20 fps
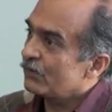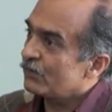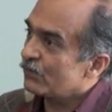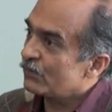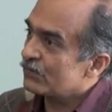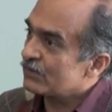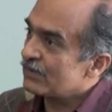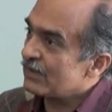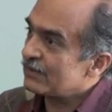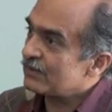
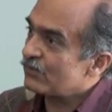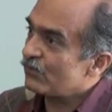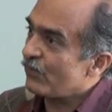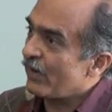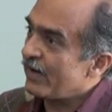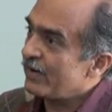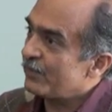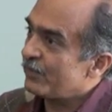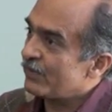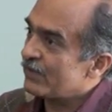to just
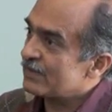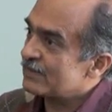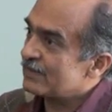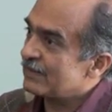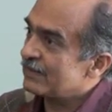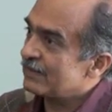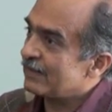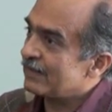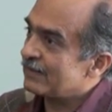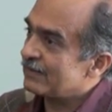one
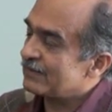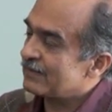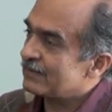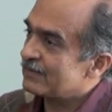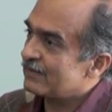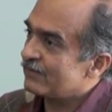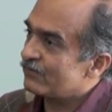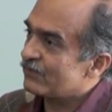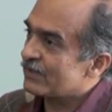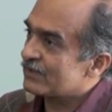person, that is
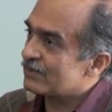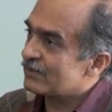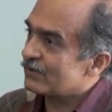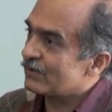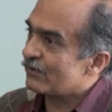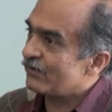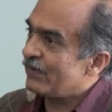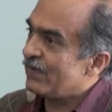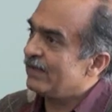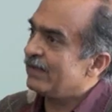the Chief
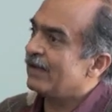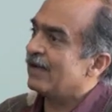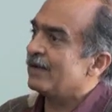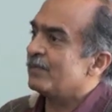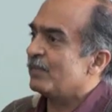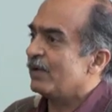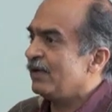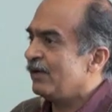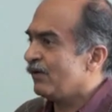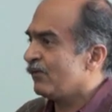Justice of
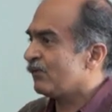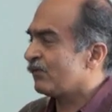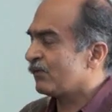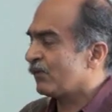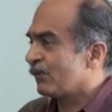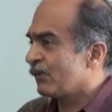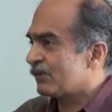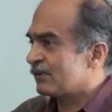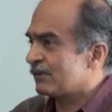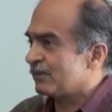India. And many
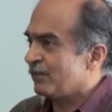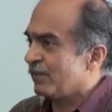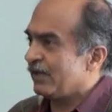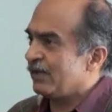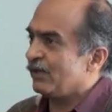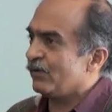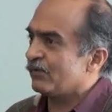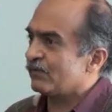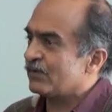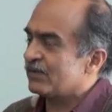
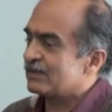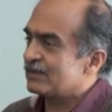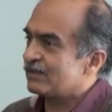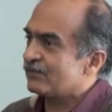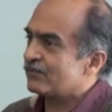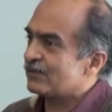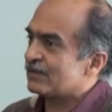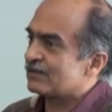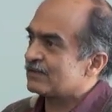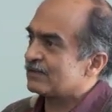of the
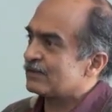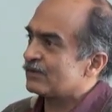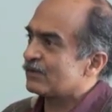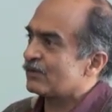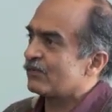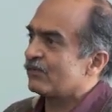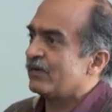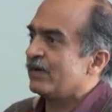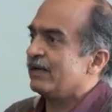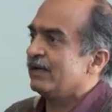Chief
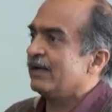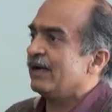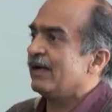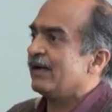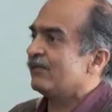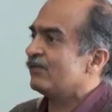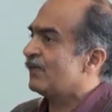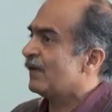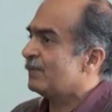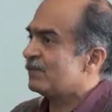Justices of India
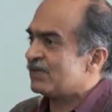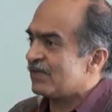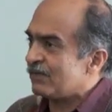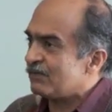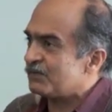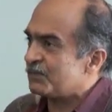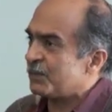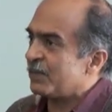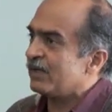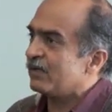have
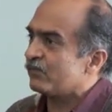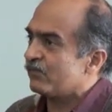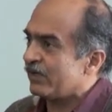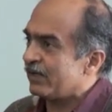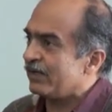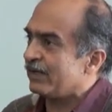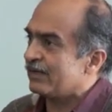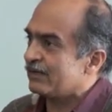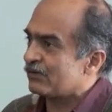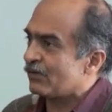themselves been
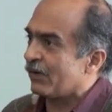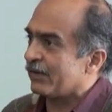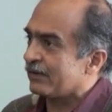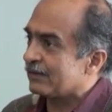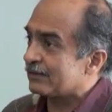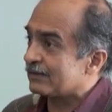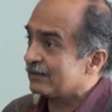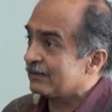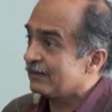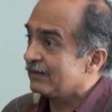very
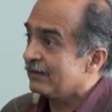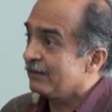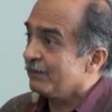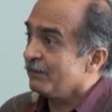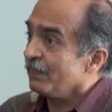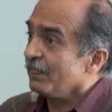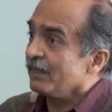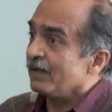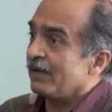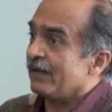dishonest.
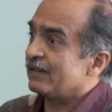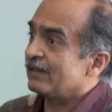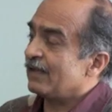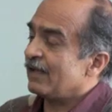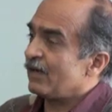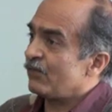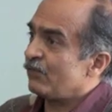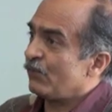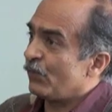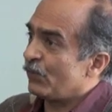And
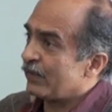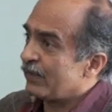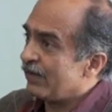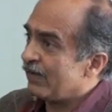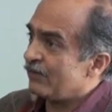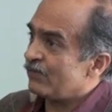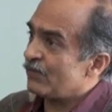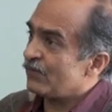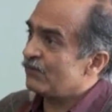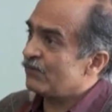therefore they
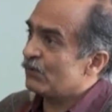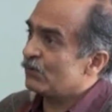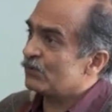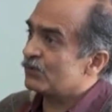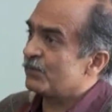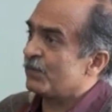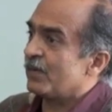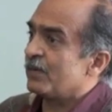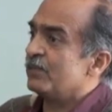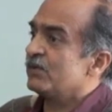have
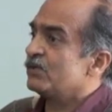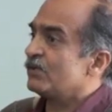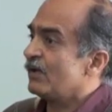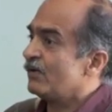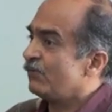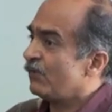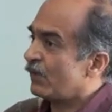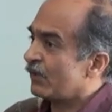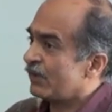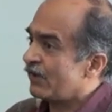refused
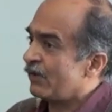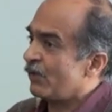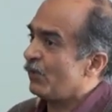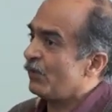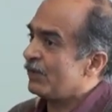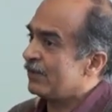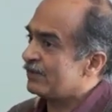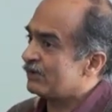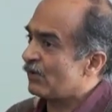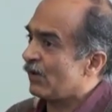permission for their
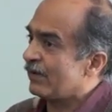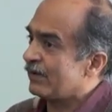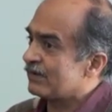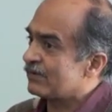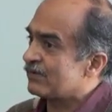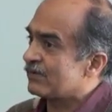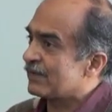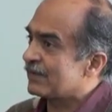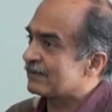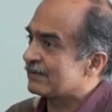own
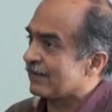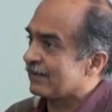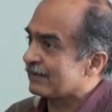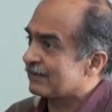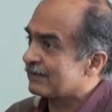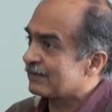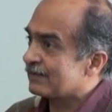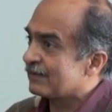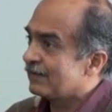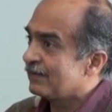dishonest
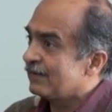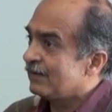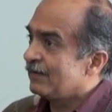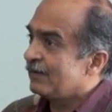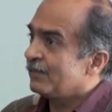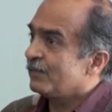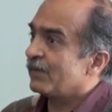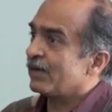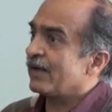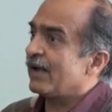reasons.
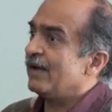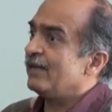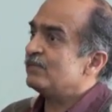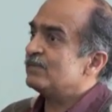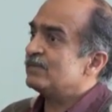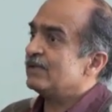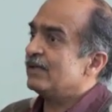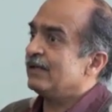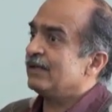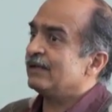But I
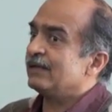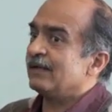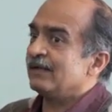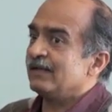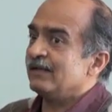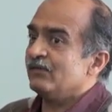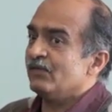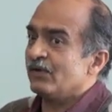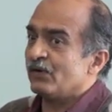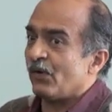am saying
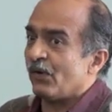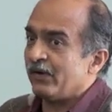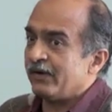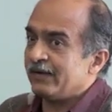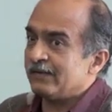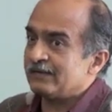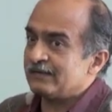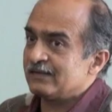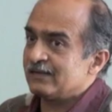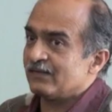that even
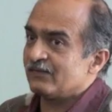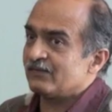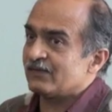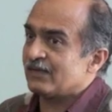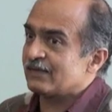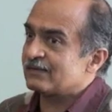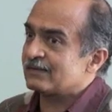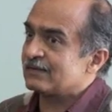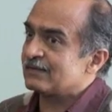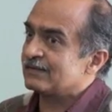honest Chief
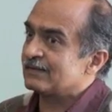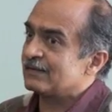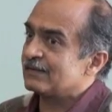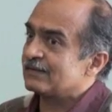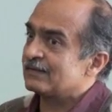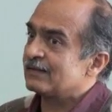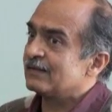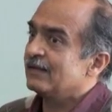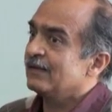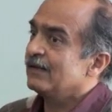
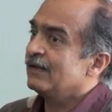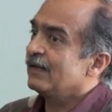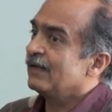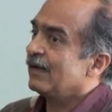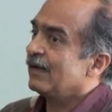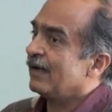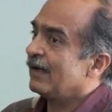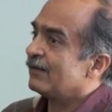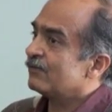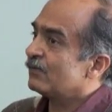Justices
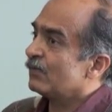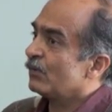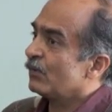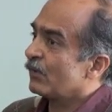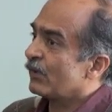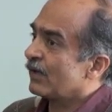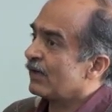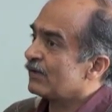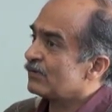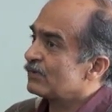have
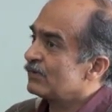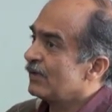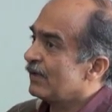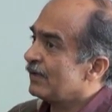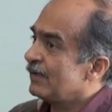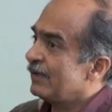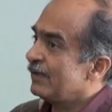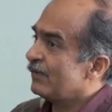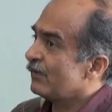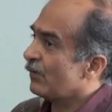
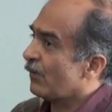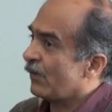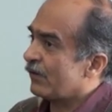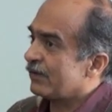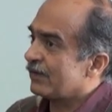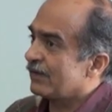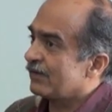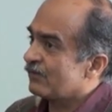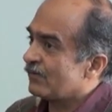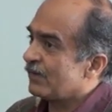occasionally
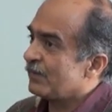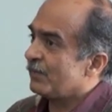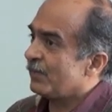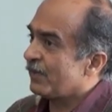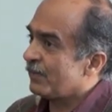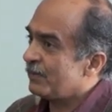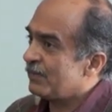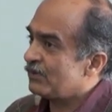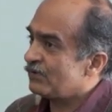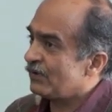not given
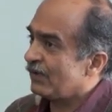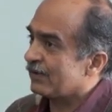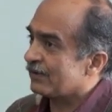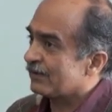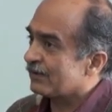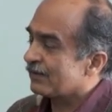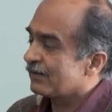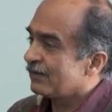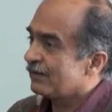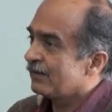permission.
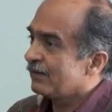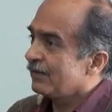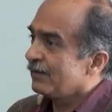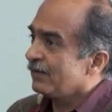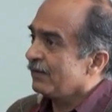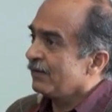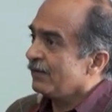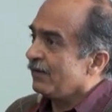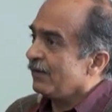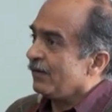
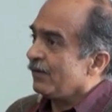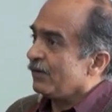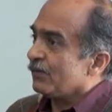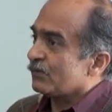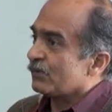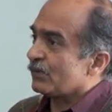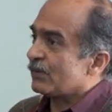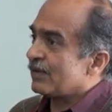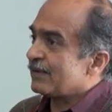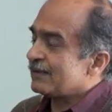
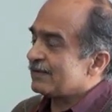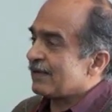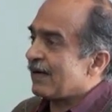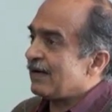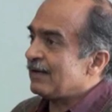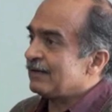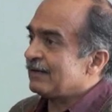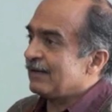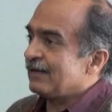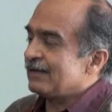So the
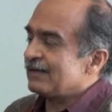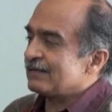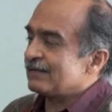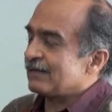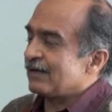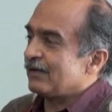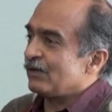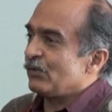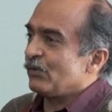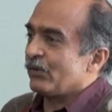result
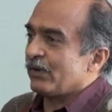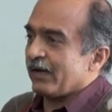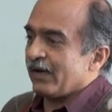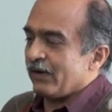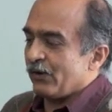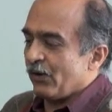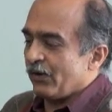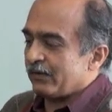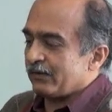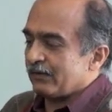is that you
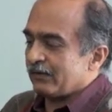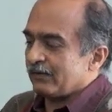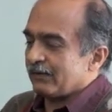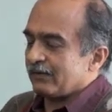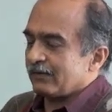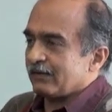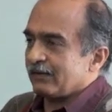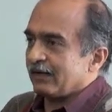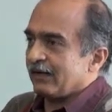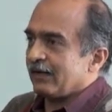cannot
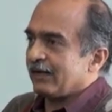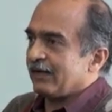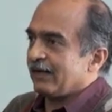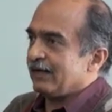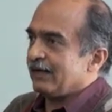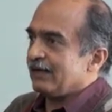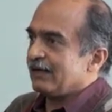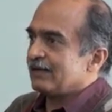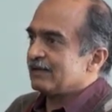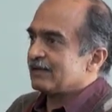take
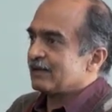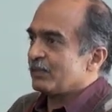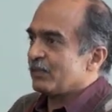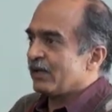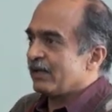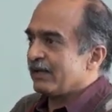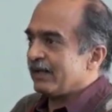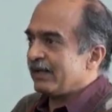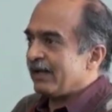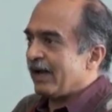any
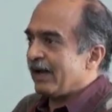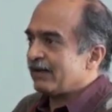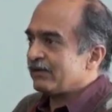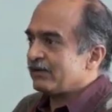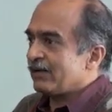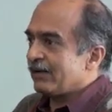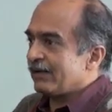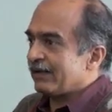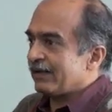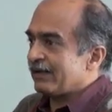disciplinary
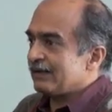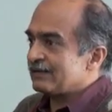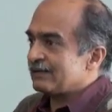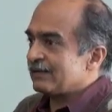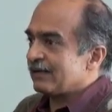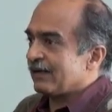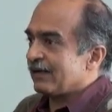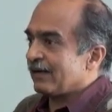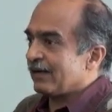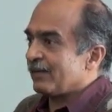action
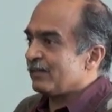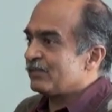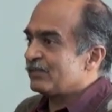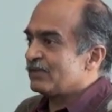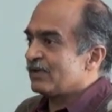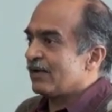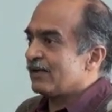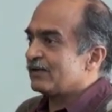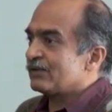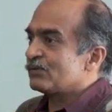against a
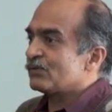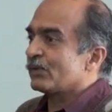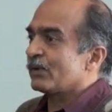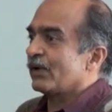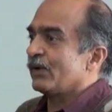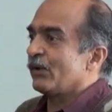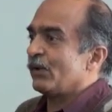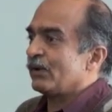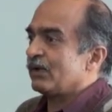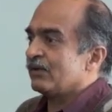corrupt judge, you
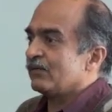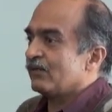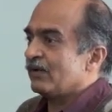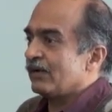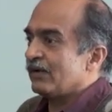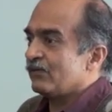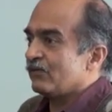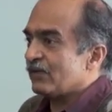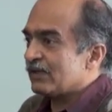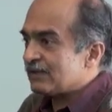cannot
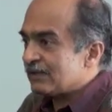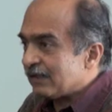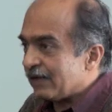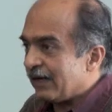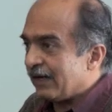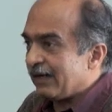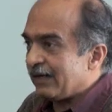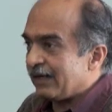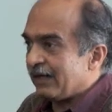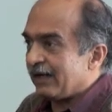even
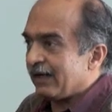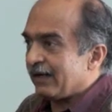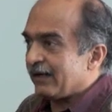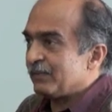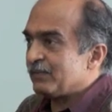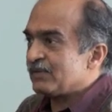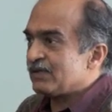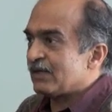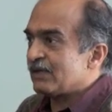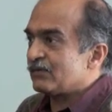investigate a
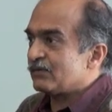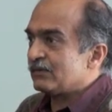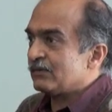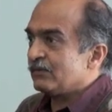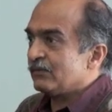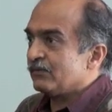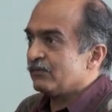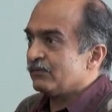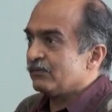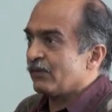corrupt
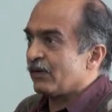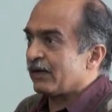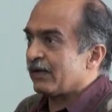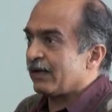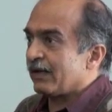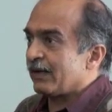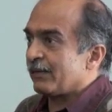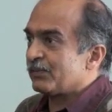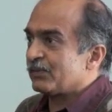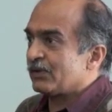judge for
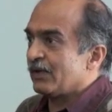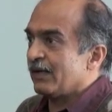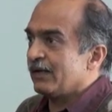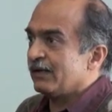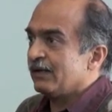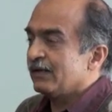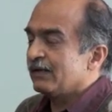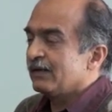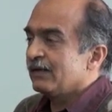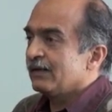
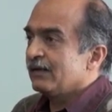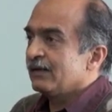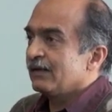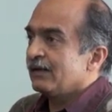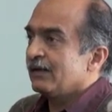corruption,